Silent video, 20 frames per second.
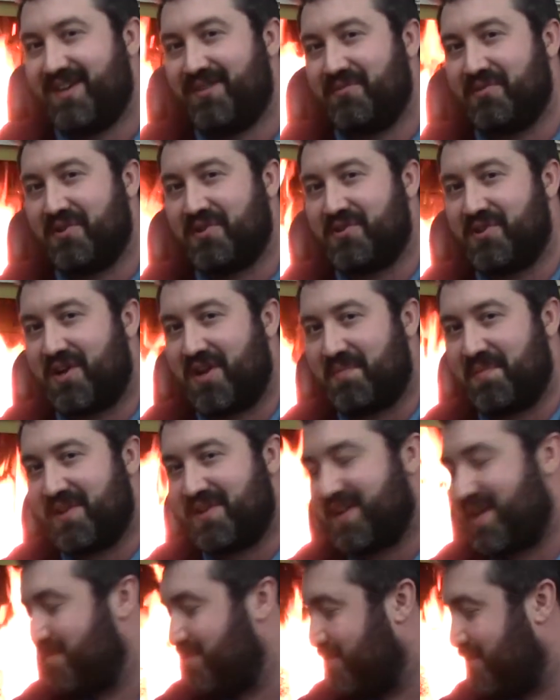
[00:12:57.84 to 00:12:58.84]
We're going to talk about
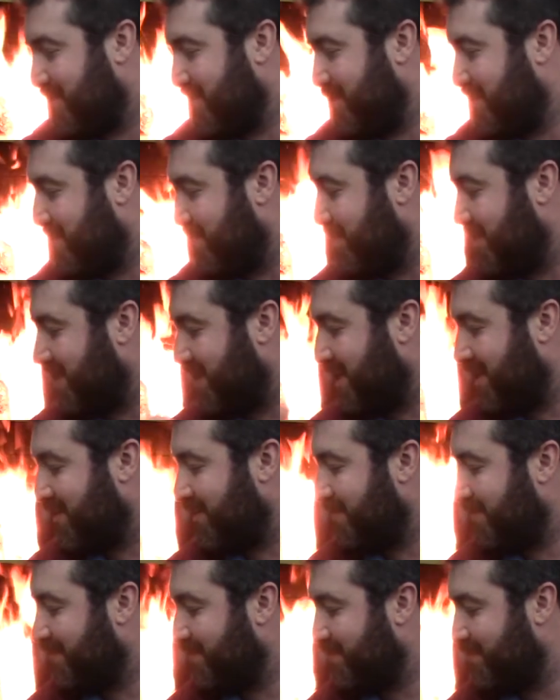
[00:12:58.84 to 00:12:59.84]
that book a little bit later.
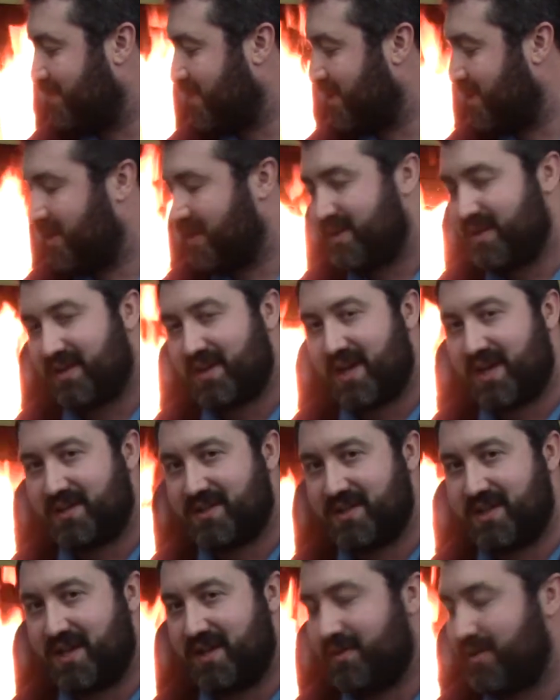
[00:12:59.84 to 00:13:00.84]
Not
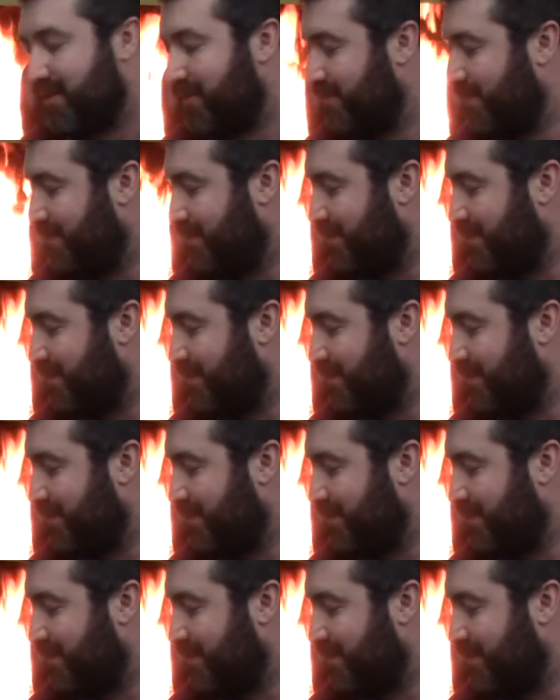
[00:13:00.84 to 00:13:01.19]
today, though.